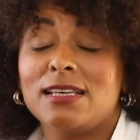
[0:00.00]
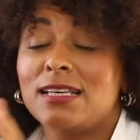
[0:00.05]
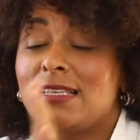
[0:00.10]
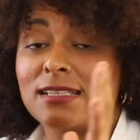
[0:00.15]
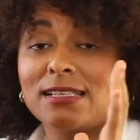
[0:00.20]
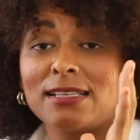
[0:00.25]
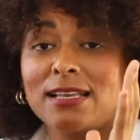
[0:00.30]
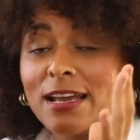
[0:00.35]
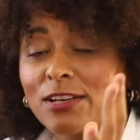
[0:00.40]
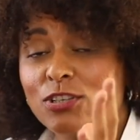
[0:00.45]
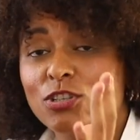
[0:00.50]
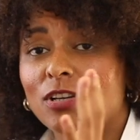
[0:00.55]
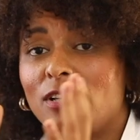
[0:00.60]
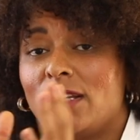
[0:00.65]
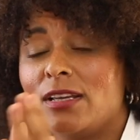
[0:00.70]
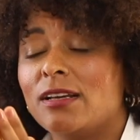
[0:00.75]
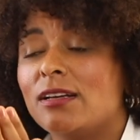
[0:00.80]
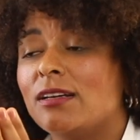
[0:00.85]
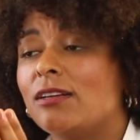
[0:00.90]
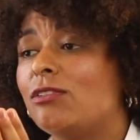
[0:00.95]
It's
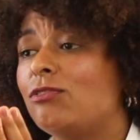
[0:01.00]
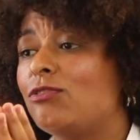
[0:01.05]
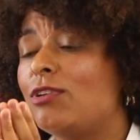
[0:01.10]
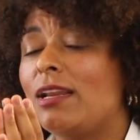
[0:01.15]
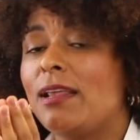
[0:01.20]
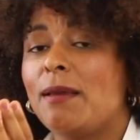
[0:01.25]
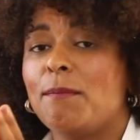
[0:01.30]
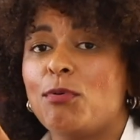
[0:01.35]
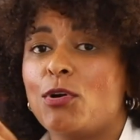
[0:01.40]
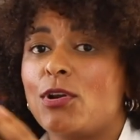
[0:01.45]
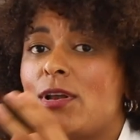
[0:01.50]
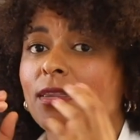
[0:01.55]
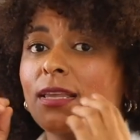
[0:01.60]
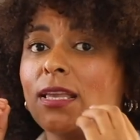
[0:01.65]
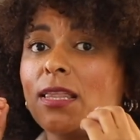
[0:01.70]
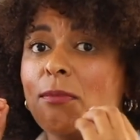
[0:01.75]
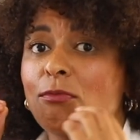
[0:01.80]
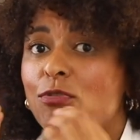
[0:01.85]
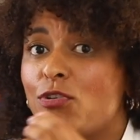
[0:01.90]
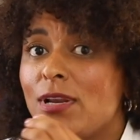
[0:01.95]
actually really important,
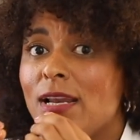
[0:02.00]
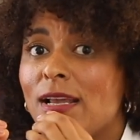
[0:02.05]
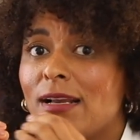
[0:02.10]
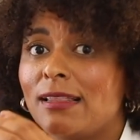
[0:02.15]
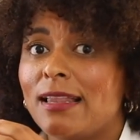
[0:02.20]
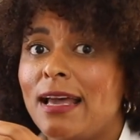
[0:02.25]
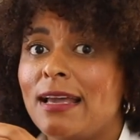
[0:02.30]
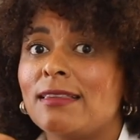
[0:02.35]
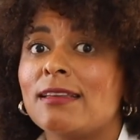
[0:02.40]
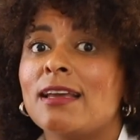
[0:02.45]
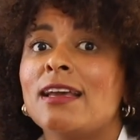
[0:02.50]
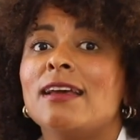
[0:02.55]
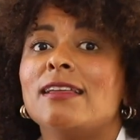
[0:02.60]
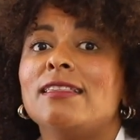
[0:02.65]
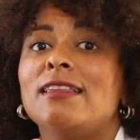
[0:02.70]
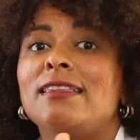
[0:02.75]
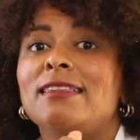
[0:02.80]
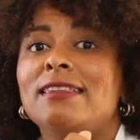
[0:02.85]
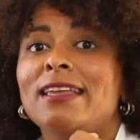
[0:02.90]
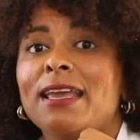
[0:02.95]
and I'm really glad
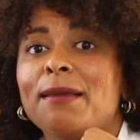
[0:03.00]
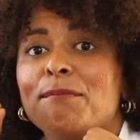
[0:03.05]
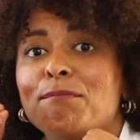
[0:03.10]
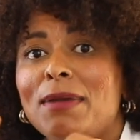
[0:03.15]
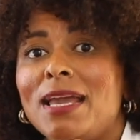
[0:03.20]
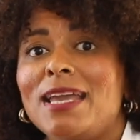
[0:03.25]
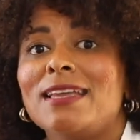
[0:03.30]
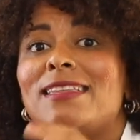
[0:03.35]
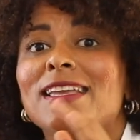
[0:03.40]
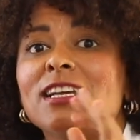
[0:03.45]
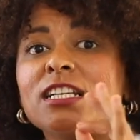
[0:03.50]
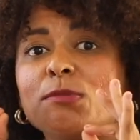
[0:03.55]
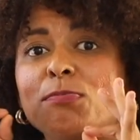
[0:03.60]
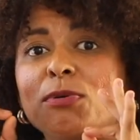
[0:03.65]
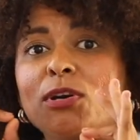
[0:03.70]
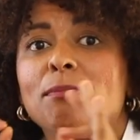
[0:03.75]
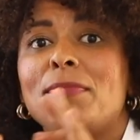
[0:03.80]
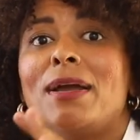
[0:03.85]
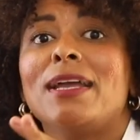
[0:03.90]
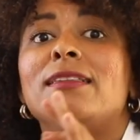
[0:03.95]
that they made
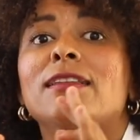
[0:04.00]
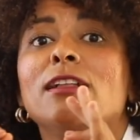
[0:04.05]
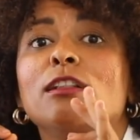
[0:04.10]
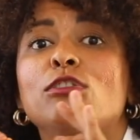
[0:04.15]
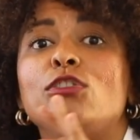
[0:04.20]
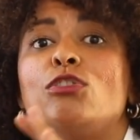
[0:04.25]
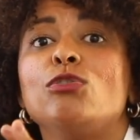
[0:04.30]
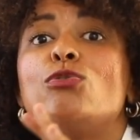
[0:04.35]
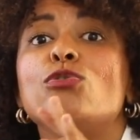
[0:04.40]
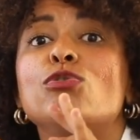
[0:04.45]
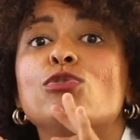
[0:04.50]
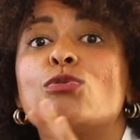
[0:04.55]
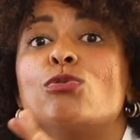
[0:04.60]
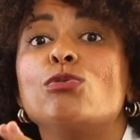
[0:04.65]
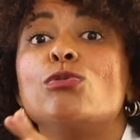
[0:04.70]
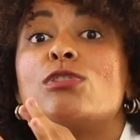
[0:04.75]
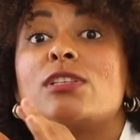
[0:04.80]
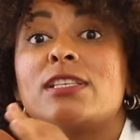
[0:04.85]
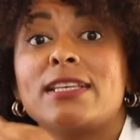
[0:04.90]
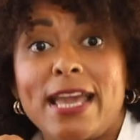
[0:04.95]
experimental new
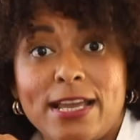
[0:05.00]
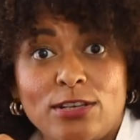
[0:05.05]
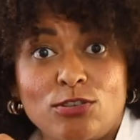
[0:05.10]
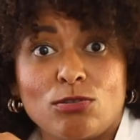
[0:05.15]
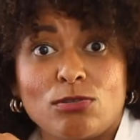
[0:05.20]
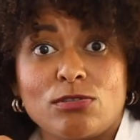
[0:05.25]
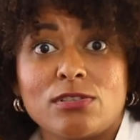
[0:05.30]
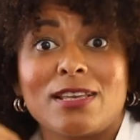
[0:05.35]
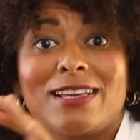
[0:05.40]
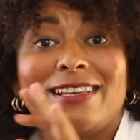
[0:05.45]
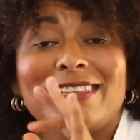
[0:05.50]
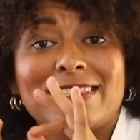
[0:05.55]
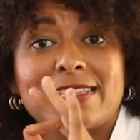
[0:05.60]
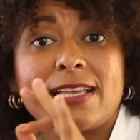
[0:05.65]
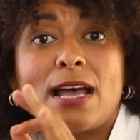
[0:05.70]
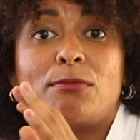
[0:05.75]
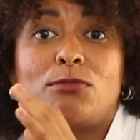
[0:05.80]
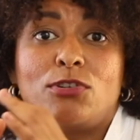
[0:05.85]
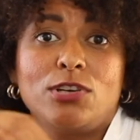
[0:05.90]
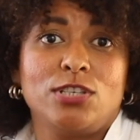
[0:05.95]
school schedules in
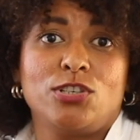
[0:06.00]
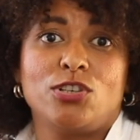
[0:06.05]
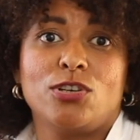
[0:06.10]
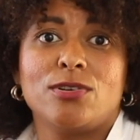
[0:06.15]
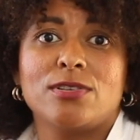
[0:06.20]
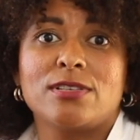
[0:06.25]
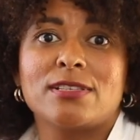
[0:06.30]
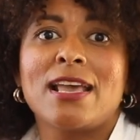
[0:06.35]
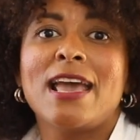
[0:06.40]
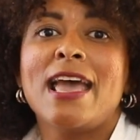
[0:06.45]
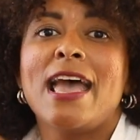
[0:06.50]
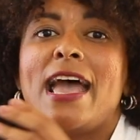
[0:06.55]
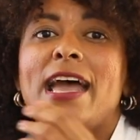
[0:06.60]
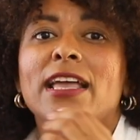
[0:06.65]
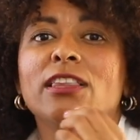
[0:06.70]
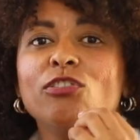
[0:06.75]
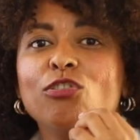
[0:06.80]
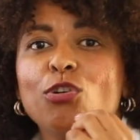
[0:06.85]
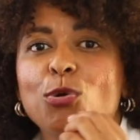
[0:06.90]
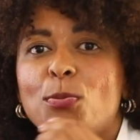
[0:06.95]
some regions
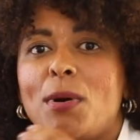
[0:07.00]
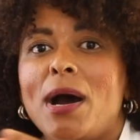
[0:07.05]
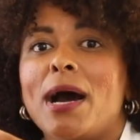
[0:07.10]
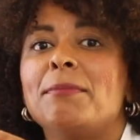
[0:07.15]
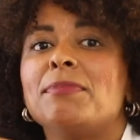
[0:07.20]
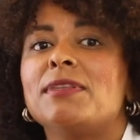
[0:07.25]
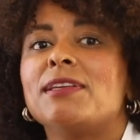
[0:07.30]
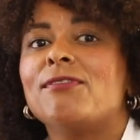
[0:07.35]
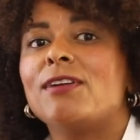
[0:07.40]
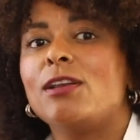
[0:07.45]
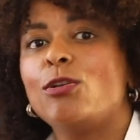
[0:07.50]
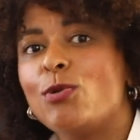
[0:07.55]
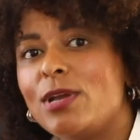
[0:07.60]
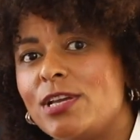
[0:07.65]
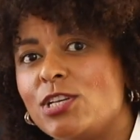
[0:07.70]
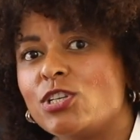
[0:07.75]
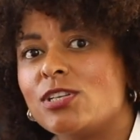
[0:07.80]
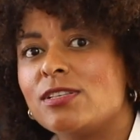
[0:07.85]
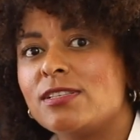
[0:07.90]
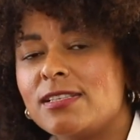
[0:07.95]
and revamped
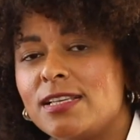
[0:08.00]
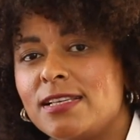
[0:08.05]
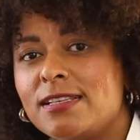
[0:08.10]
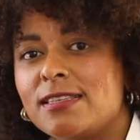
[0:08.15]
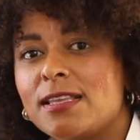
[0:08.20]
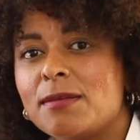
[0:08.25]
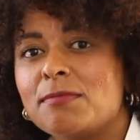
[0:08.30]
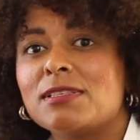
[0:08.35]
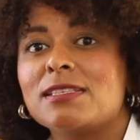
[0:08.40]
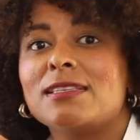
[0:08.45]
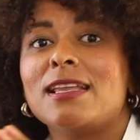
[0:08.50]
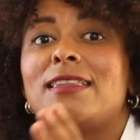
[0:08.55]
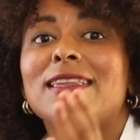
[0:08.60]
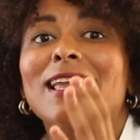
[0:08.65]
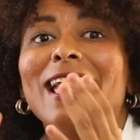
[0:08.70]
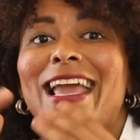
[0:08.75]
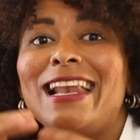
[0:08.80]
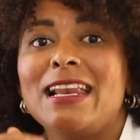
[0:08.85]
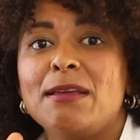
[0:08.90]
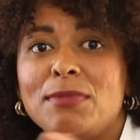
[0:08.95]
evaluation systems that
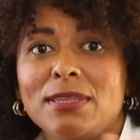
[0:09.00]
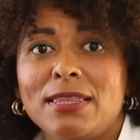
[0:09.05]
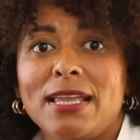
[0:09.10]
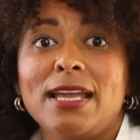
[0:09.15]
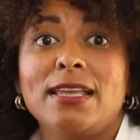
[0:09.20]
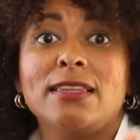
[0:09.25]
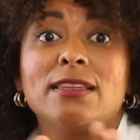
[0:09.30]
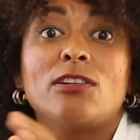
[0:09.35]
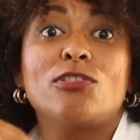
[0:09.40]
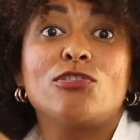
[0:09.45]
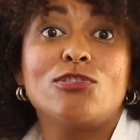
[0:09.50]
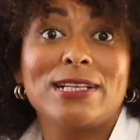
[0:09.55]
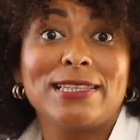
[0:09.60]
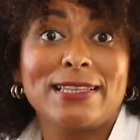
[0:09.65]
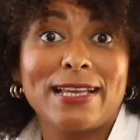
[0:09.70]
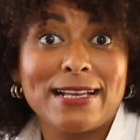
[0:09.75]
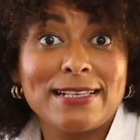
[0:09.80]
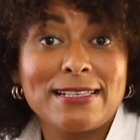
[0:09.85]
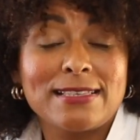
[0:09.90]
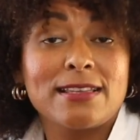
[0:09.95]
eliminate
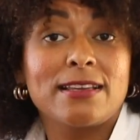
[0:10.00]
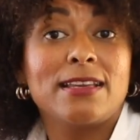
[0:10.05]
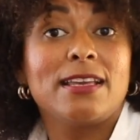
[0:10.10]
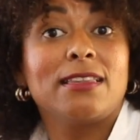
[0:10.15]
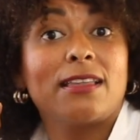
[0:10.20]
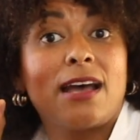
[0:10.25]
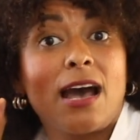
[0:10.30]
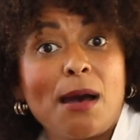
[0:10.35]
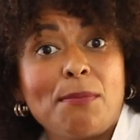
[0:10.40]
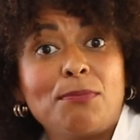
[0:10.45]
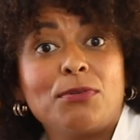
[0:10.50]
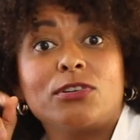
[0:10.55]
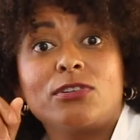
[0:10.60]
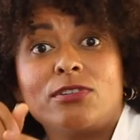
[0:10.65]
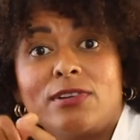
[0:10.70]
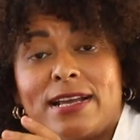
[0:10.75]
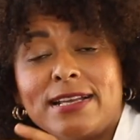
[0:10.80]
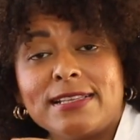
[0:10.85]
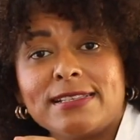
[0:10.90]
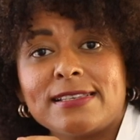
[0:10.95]
retest in upper
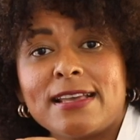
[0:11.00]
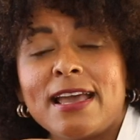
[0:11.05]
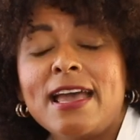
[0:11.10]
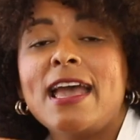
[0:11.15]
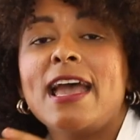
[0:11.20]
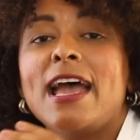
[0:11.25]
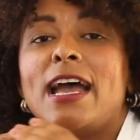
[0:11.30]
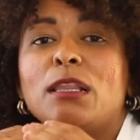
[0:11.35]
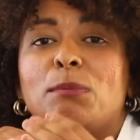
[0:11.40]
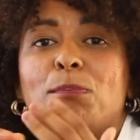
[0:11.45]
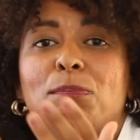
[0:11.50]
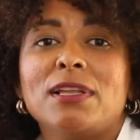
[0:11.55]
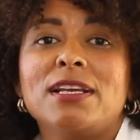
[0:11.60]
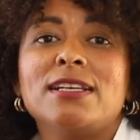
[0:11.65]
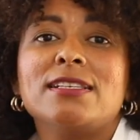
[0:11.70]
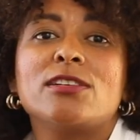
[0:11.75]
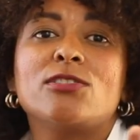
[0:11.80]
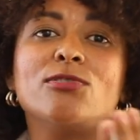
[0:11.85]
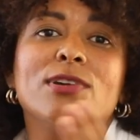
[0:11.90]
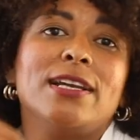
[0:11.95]
grades and
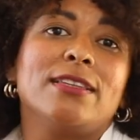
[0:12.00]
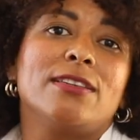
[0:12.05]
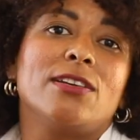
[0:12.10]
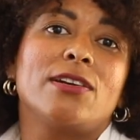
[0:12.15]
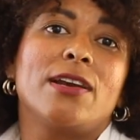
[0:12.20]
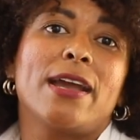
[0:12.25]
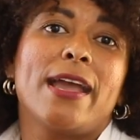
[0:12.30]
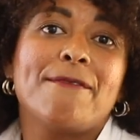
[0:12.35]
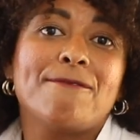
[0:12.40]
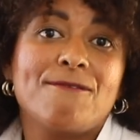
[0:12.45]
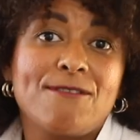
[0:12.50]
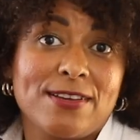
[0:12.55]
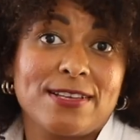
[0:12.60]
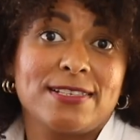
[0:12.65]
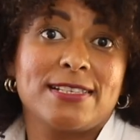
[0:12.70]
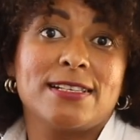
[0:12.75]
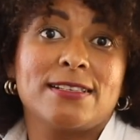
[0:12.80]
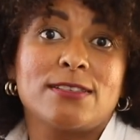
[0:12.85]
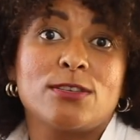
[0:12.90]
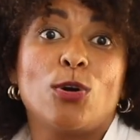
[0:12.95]
place greater
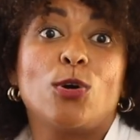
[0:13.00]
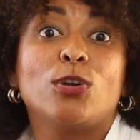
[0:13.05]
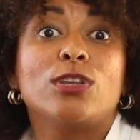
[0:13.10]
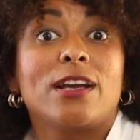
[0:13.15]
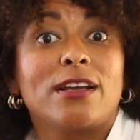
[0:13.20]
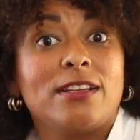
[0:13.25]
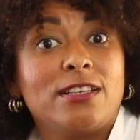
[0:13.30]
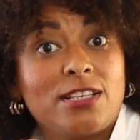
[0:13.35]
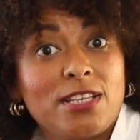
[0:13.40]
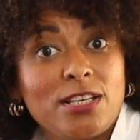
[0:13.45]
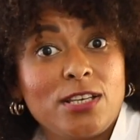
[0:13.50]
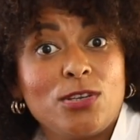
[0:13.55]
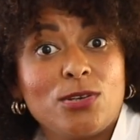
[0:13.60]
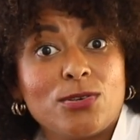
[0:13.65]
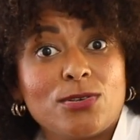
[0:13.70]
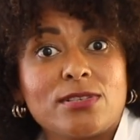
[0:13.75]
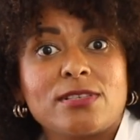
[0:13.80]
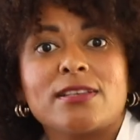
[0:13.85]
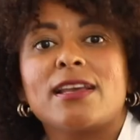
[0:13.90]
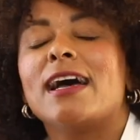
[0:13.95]
emphasis on
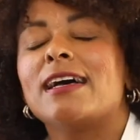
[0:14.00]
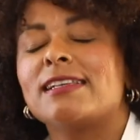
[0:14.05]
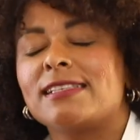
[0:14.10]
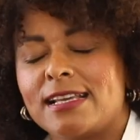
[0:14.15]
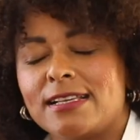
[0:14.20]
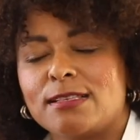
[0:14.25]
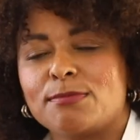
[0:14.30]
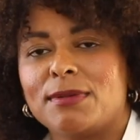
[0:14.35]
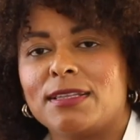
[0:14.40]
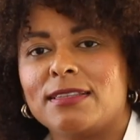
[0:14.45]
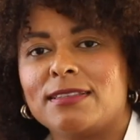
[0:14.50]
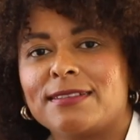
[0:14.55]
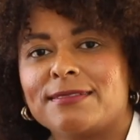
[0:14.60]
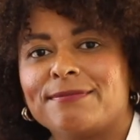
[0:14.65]
continuous assessment.